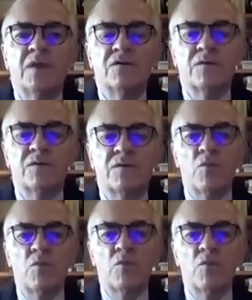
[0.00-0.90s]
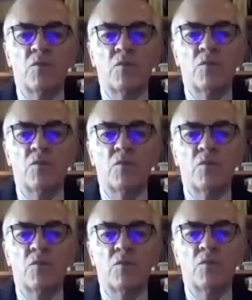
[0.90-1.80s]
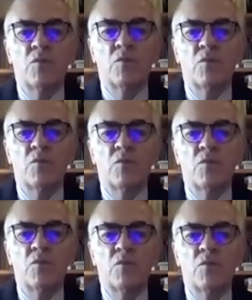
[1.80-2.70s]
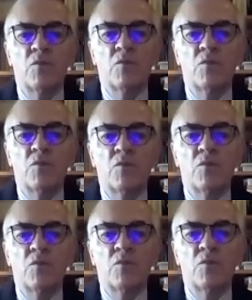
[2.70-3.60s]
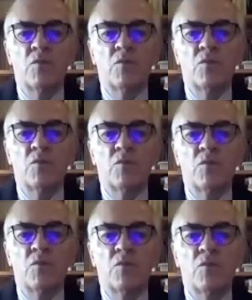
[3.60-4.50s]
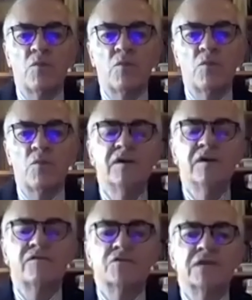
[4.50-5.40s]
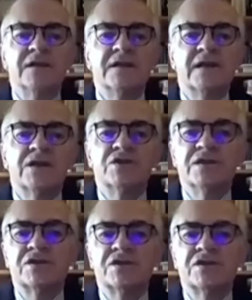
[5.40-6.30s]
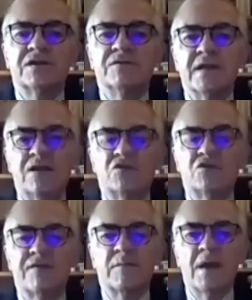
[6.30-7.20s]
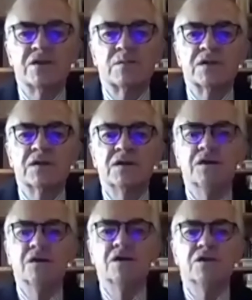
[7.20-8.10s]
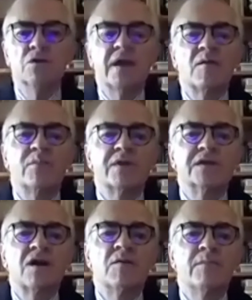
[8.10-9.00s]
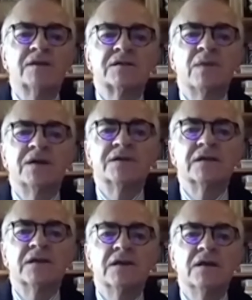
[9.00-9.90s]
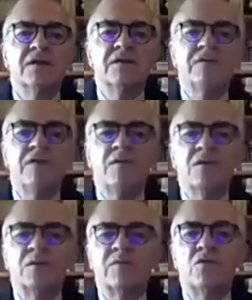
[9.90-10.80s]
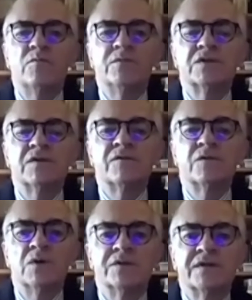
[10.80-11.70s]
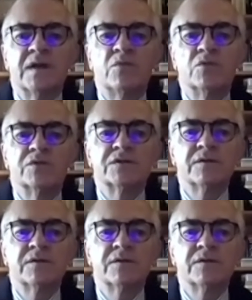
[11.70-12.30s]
From award-winning design and engineering projects for new and existing airports, through to leading-edge initiatives in air traffic management, UK companies are maximising the environmental performance of the world's airports.